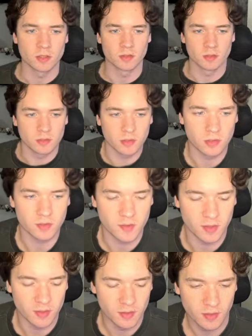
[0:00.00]
Locked
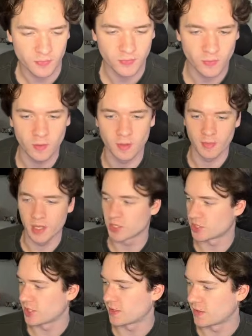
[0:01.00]
in for
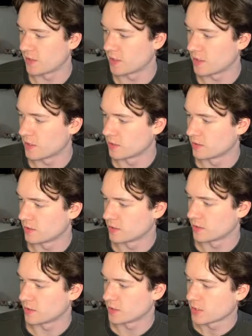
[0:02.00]
matchday 10.
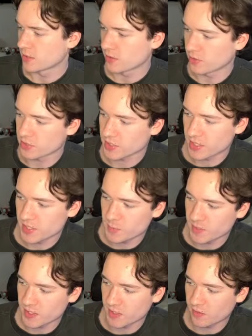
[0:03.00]
Thoughts on
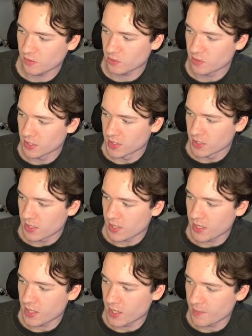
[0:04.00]
Esposito?
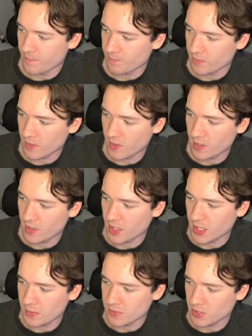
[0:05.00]

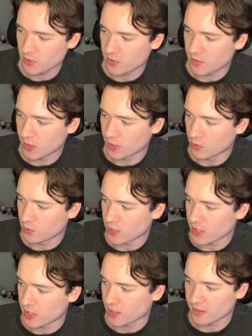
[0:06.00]
Absolute to
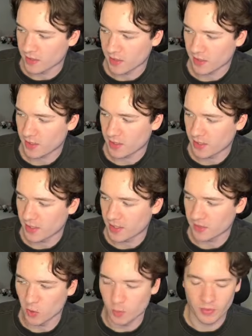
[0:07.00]
Logie. I think
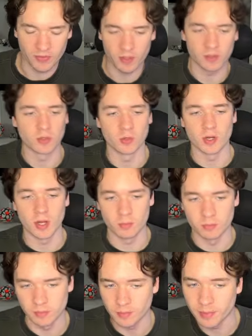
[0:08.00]
I do prefer
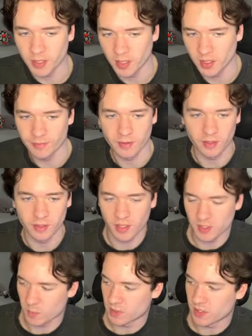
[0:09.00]
Thuram, but I think
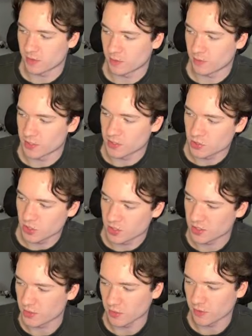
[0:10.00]
Esposito is
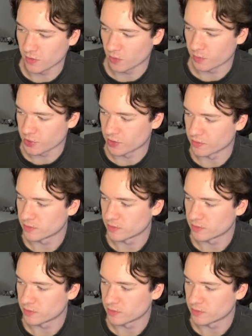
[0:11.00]
just as good an option.